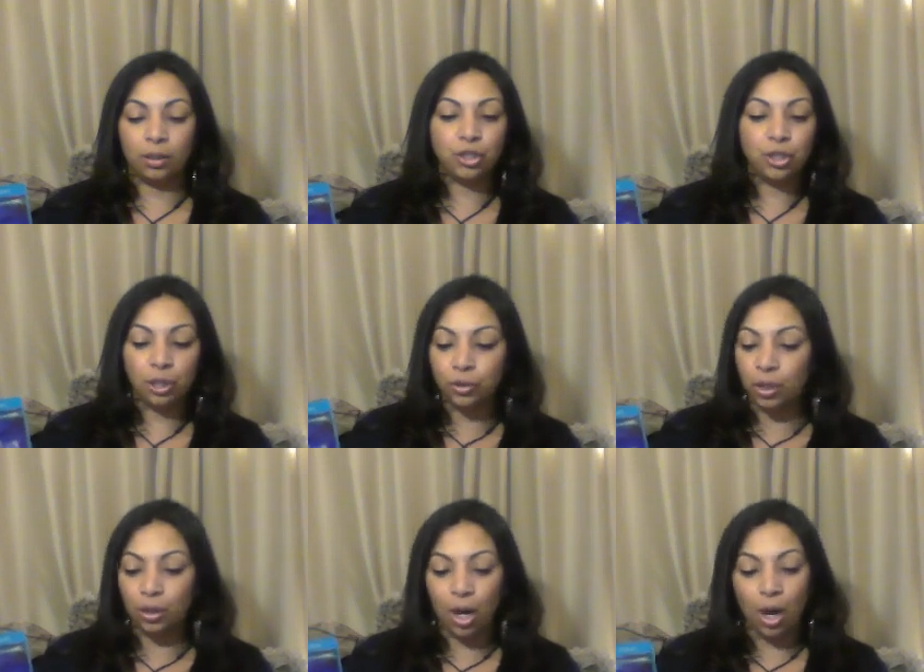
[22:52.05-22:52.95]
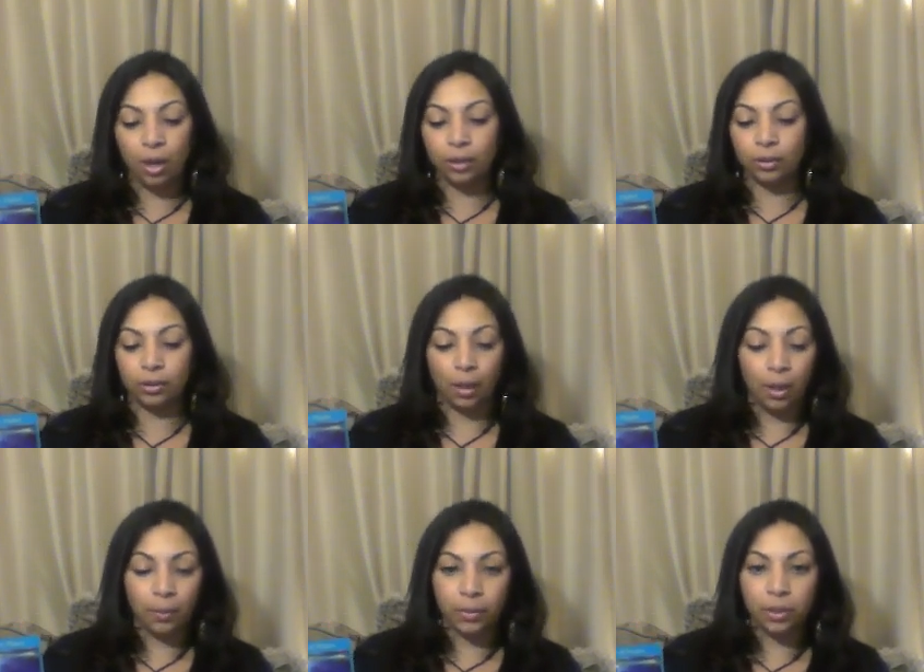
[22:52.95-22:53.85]
children are not
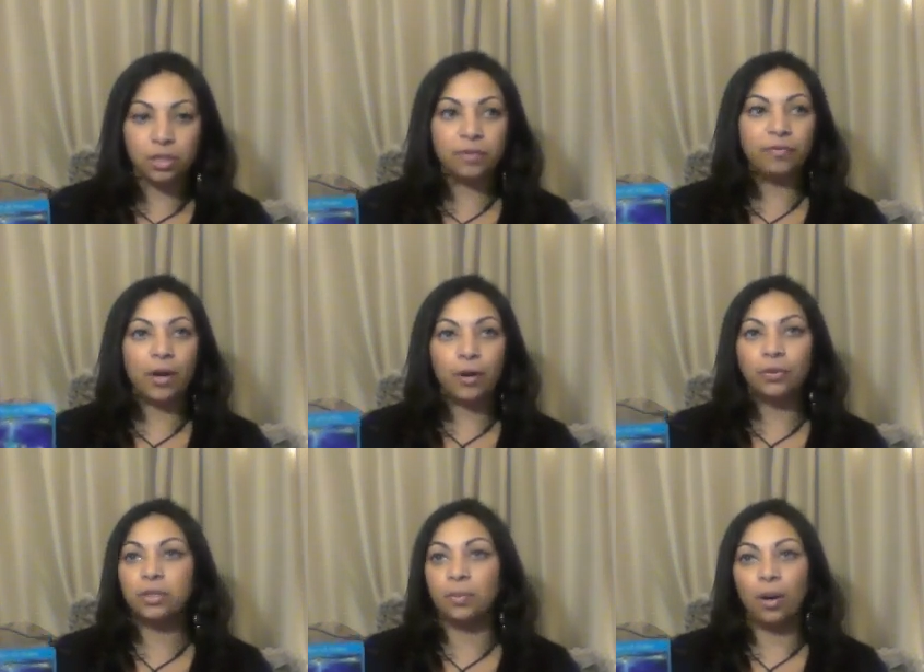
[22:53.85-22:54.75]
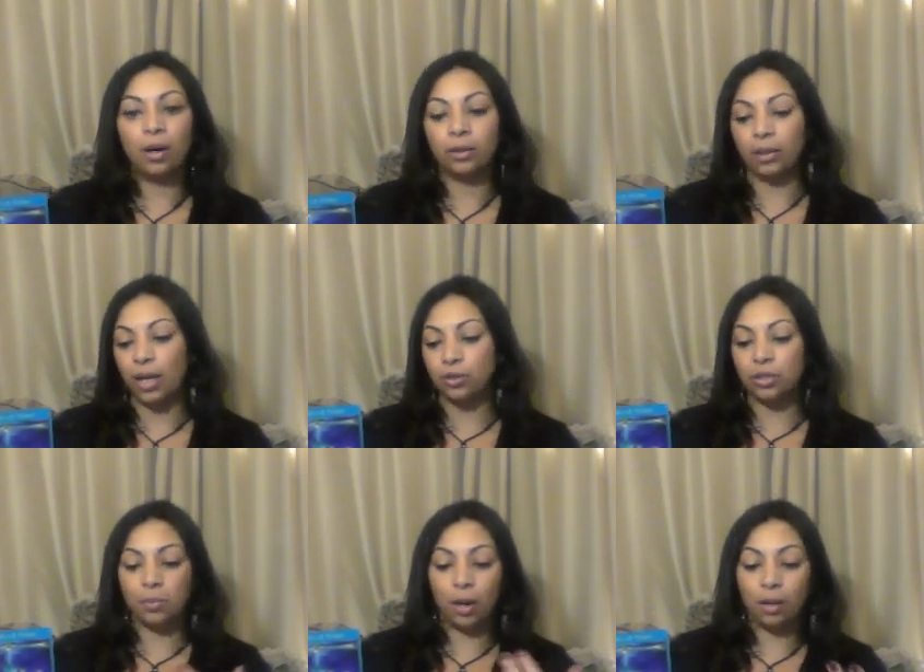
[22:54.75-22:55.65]
dumb. They're very smart. They're actually
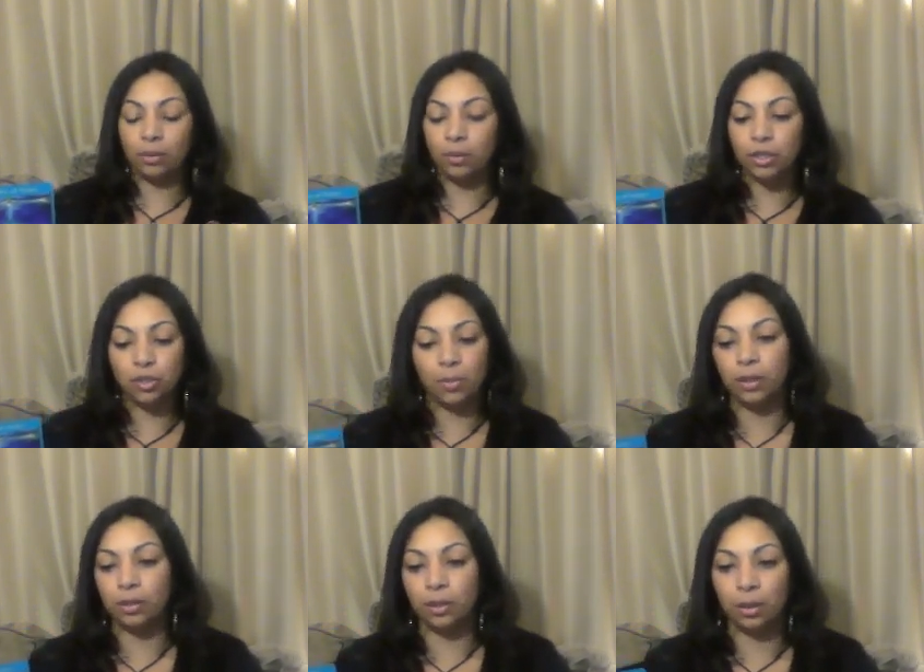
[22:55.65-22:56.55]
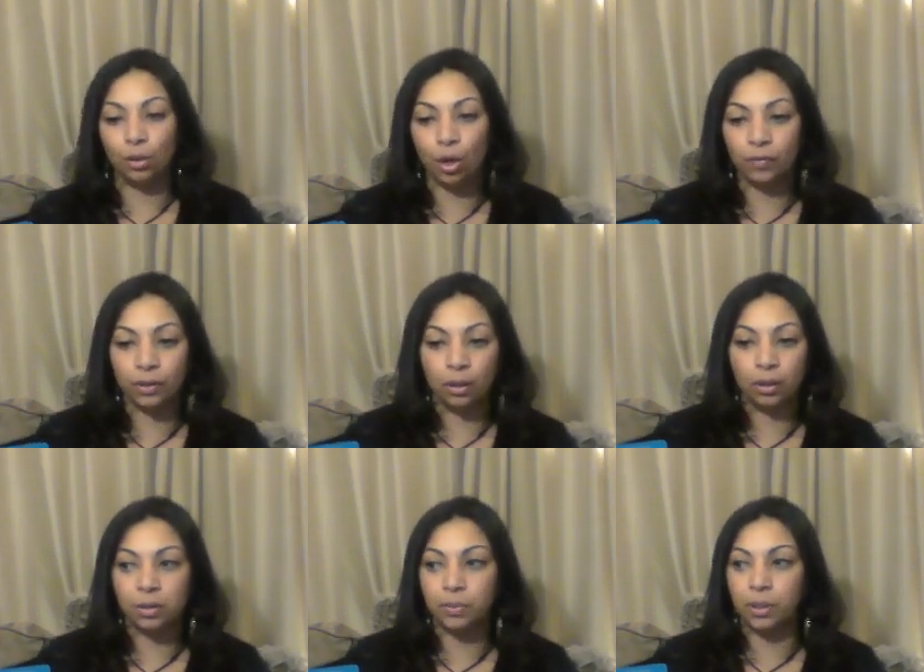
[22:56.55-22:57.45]
smart, much smarter than a lot of
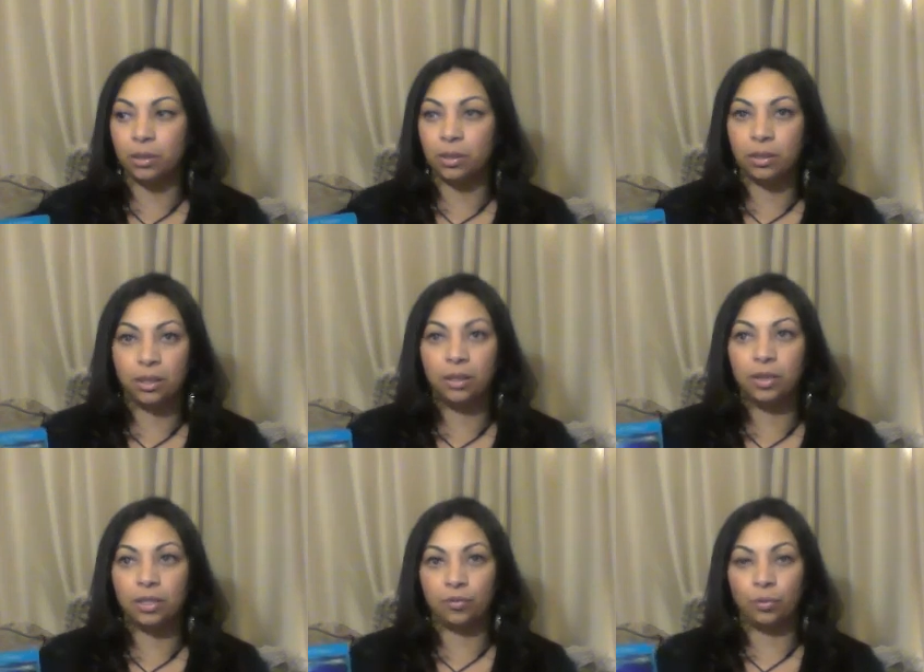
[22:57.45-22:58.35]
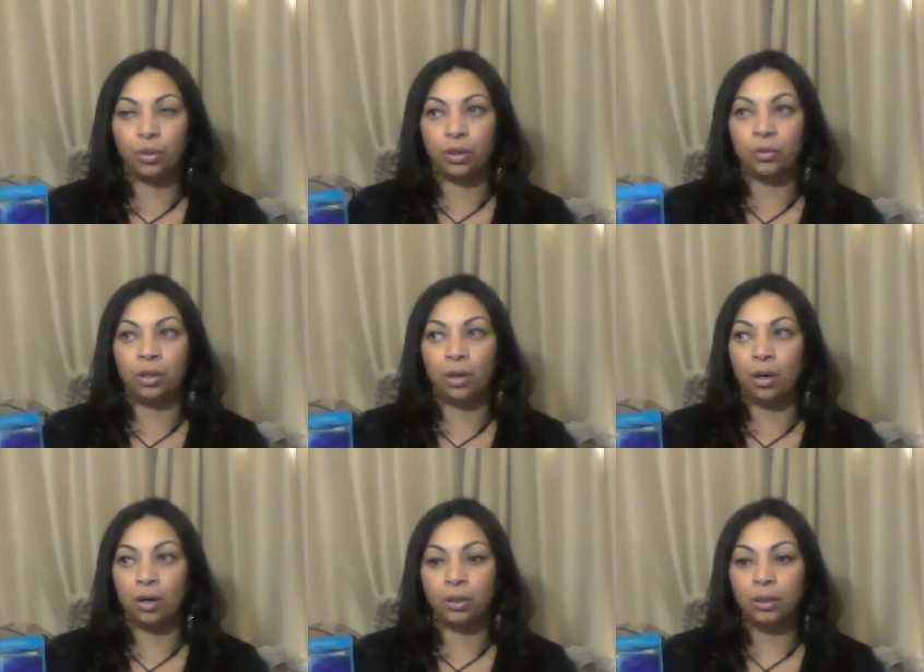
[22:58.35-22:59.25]
adults because they see things for what they really
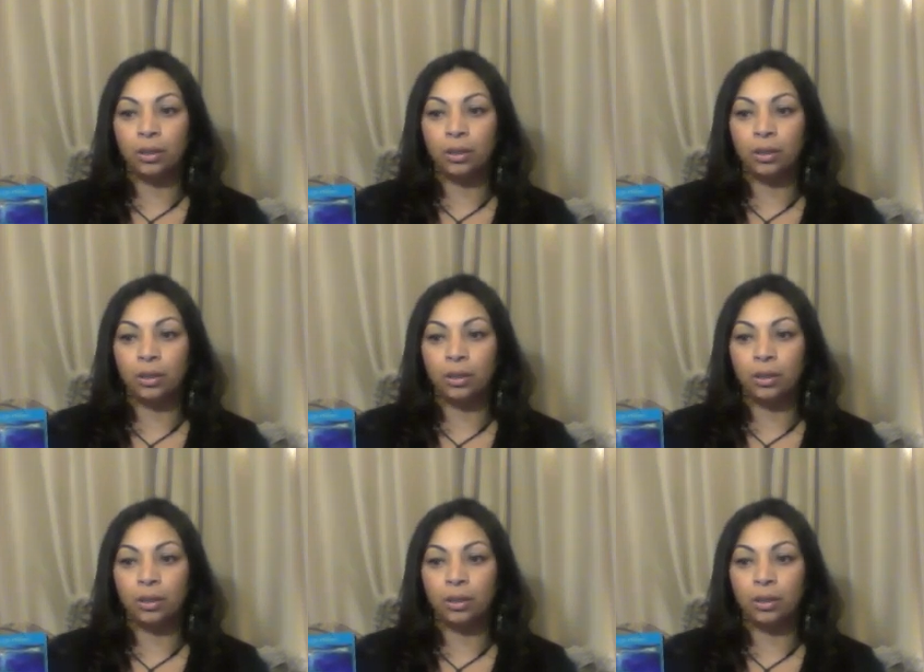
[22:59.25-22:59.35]
are.